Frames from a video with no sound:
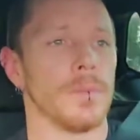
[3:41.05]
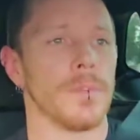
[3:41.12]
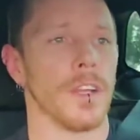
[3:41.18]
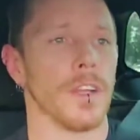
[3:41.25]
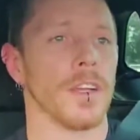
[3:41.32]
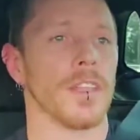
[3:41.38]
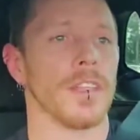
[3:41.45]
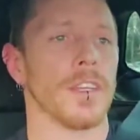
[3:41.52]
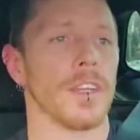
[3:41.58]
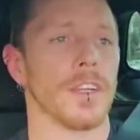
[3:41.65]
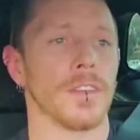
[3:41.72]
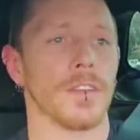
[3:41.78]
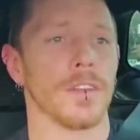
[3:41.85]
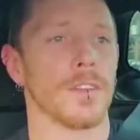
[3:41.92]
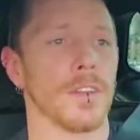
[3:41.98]
They're in
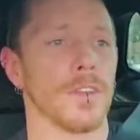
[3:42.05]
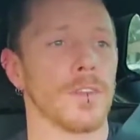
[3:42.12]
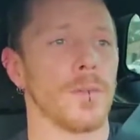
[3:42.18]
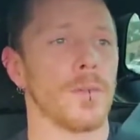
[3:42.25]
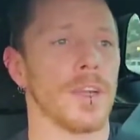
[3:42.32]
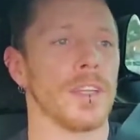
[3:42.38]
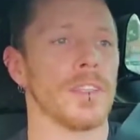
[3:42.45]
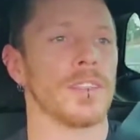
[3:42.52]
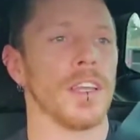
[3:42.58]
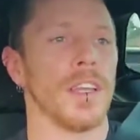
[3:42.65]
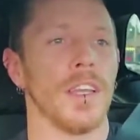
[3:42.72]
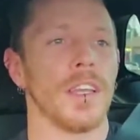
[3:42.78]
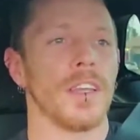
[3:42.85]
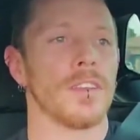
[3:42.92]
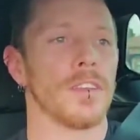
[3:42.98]
there, they're lifting weights,
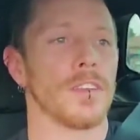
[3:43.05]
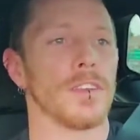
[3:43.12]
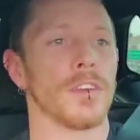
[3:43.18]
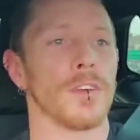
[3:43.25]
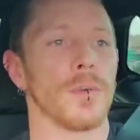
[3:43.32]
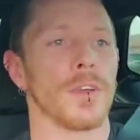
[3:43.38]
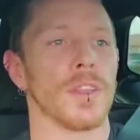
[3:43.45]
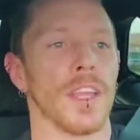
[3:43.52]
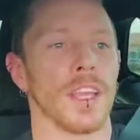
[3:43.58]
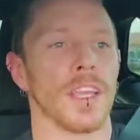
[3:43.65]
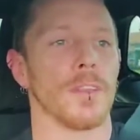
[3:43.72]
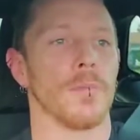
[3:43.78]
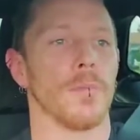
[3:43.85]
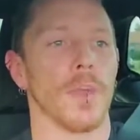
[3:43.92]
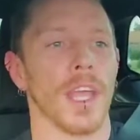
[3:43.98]
they're doing what they
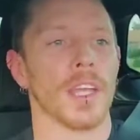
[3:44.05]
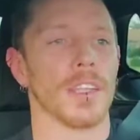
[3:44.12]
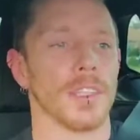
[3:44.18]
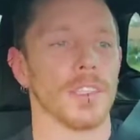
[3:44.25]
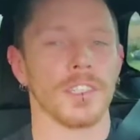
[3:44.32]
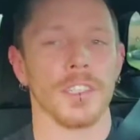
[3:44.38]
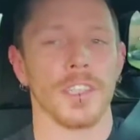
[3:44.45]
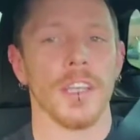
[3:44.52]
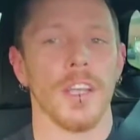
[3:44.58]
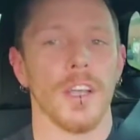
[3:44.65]
can manage